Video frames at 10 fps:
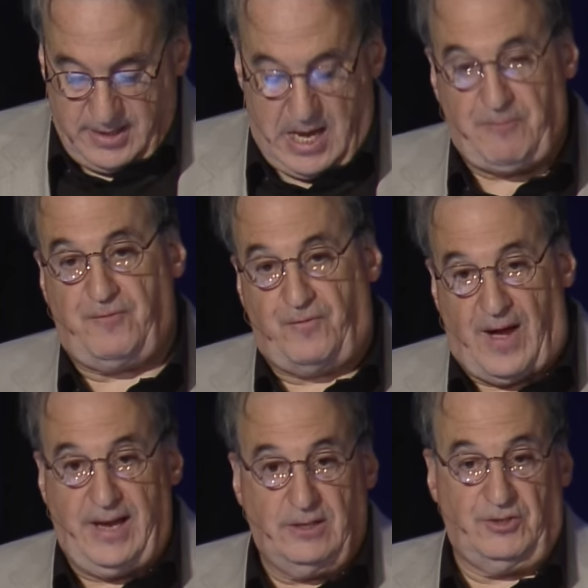kept
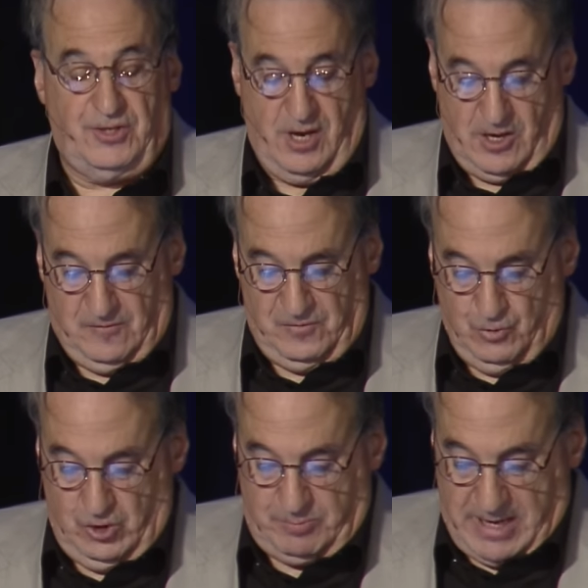files of
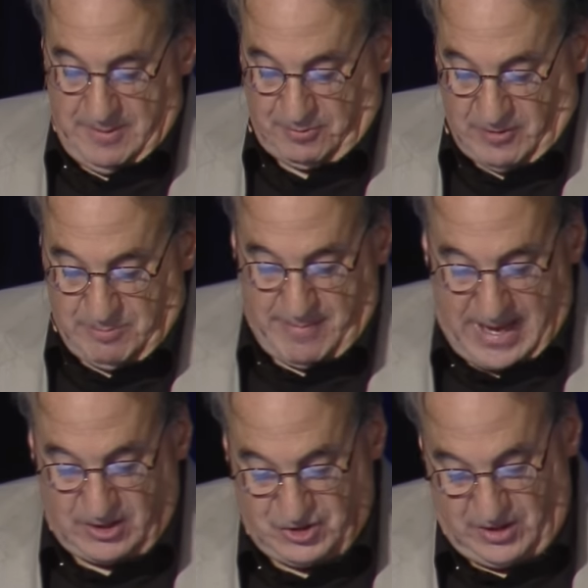newspaper and
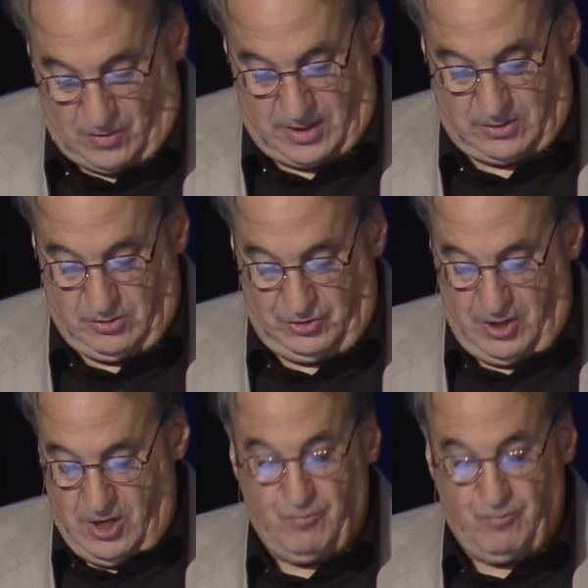magazine articles